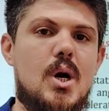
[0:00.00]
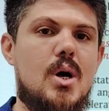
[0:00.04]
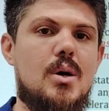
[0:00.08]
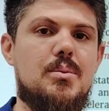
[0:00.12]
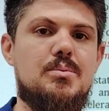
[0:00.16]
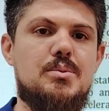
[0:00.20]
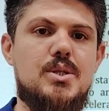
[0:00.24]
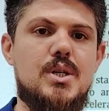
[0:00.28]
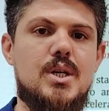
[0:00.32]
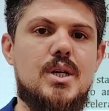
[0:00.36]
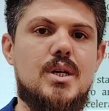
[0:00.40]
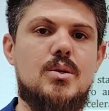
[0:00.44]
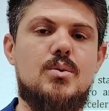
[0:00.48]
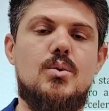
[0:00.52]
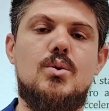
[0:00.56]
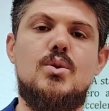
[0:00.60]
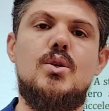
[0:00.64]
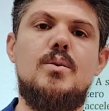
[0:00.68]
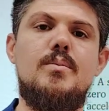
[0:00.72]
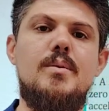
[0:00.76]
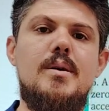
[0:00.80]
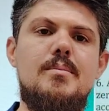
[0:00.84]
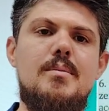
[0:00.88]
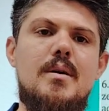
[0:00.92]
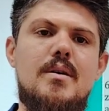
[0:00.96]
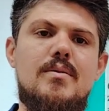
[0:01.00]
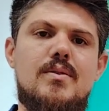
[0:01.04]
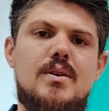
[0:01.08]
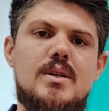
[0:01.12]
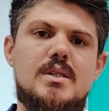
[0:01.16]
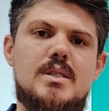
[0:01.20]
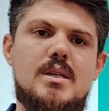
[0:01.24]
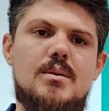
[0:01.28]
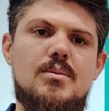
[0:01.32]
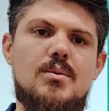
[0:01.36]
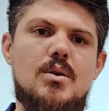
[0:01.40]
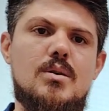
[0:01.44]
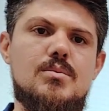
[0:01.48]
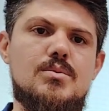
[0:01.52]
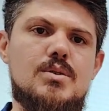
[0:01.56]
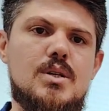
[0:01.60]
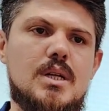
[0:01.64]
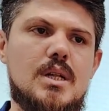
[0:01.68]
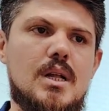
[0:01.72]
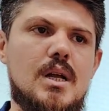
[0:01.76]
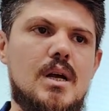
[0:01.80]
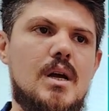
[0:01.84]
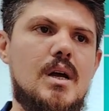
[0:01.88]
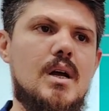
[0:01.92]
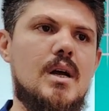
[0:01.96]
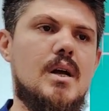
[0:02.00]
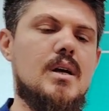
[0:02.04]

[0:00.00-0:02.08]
object. What do you mean by flexible object?